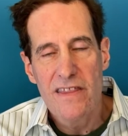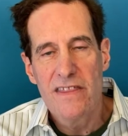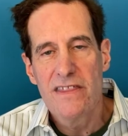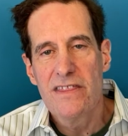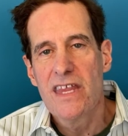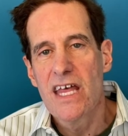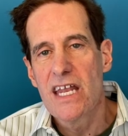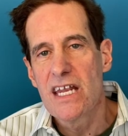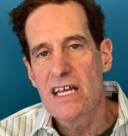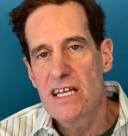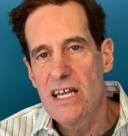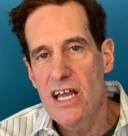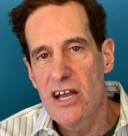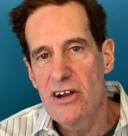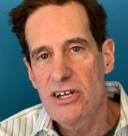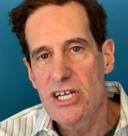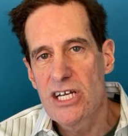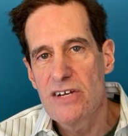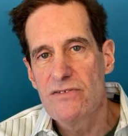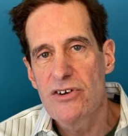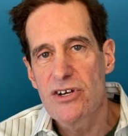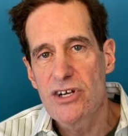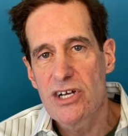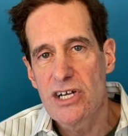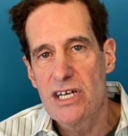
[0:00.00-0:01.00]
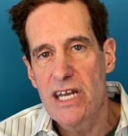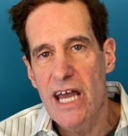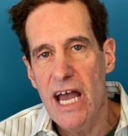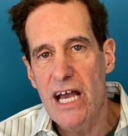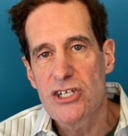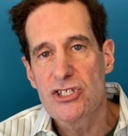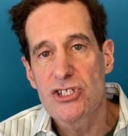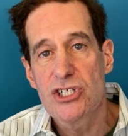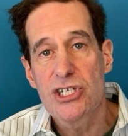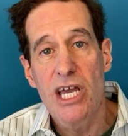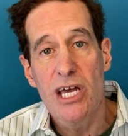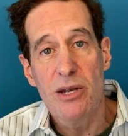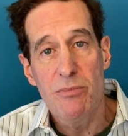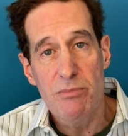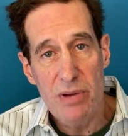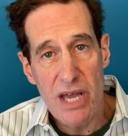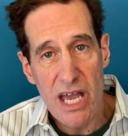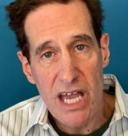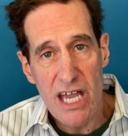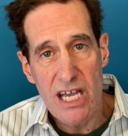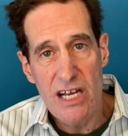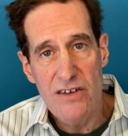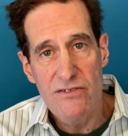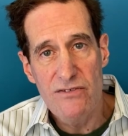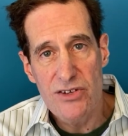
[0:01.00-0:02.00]
that a caregiver can actually get
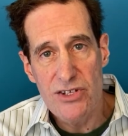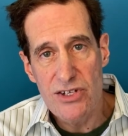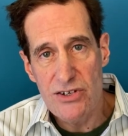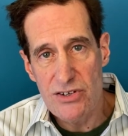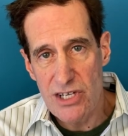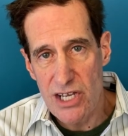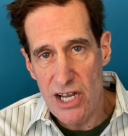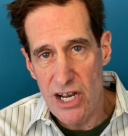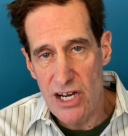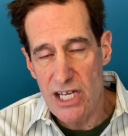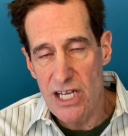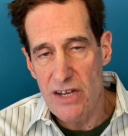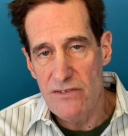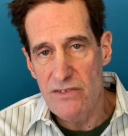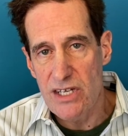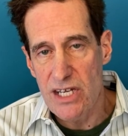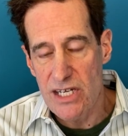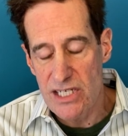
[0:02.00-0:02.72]
paid for their caregiving